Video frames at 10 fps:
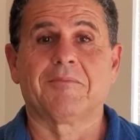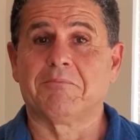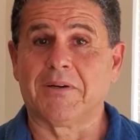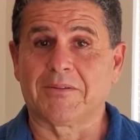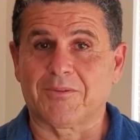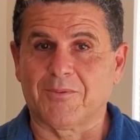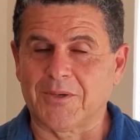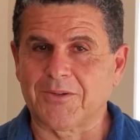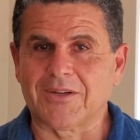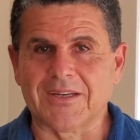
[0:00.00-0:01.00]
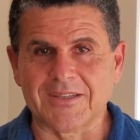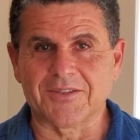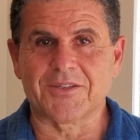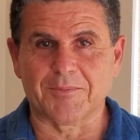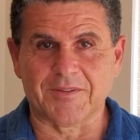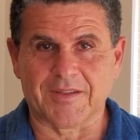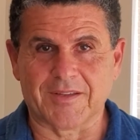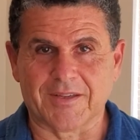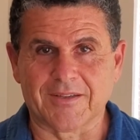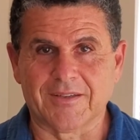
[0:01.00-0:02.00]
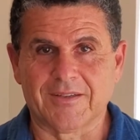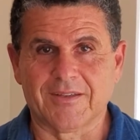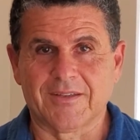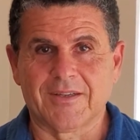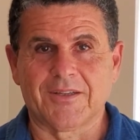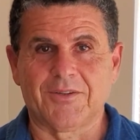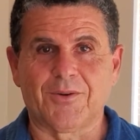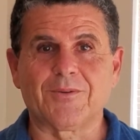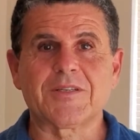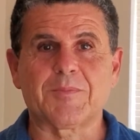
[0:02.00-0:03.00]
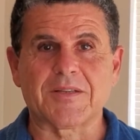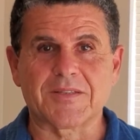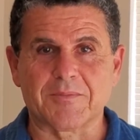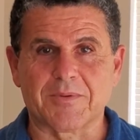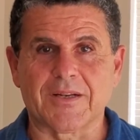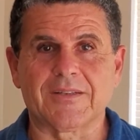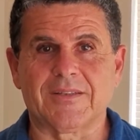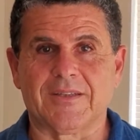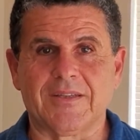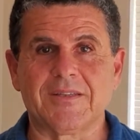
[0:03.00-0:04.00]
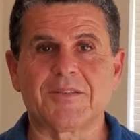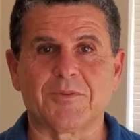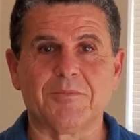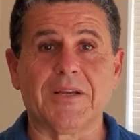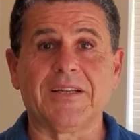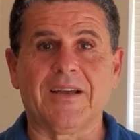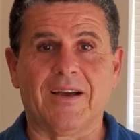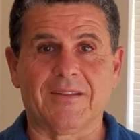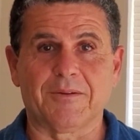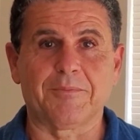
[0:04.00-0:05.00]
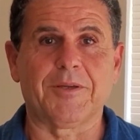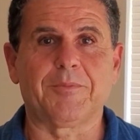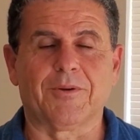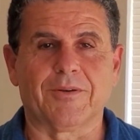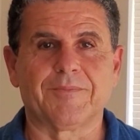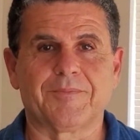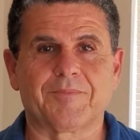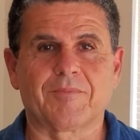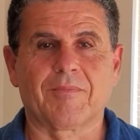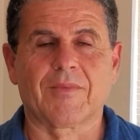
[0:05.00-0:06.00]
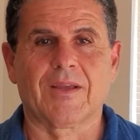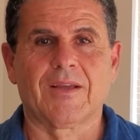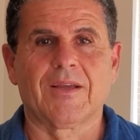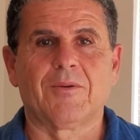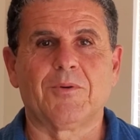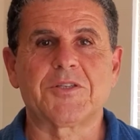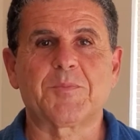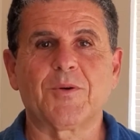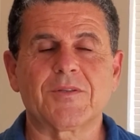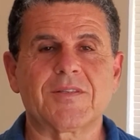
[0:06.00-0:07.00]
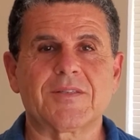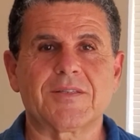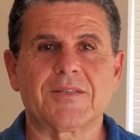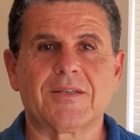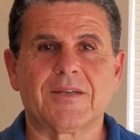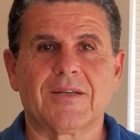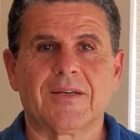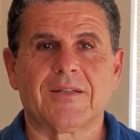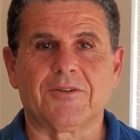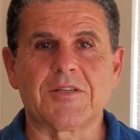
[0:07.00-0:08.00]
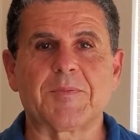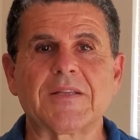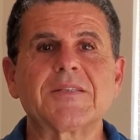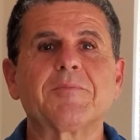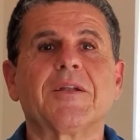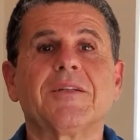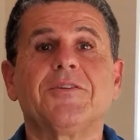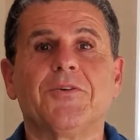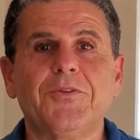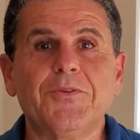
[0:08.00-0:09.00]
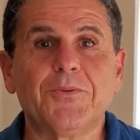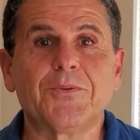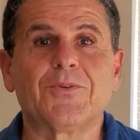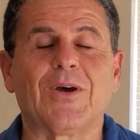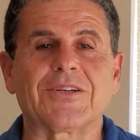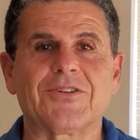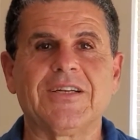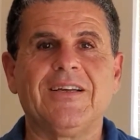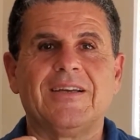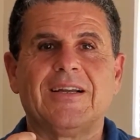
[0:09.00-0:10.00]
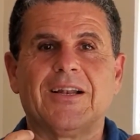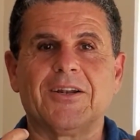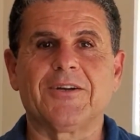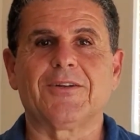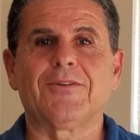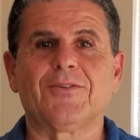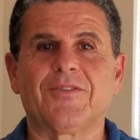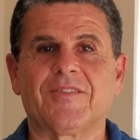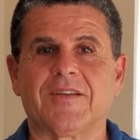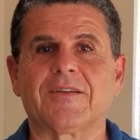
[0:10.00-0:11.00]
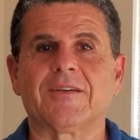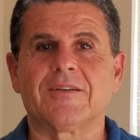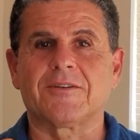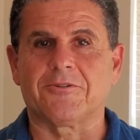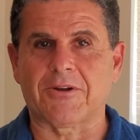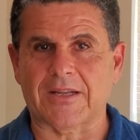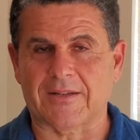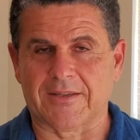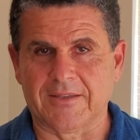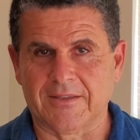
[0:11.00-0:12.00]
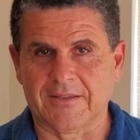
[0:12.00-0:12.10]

But when you're in leadership thinking, your responsibility is to many other people, which puts the responsibility on you to actually learn to think correctly.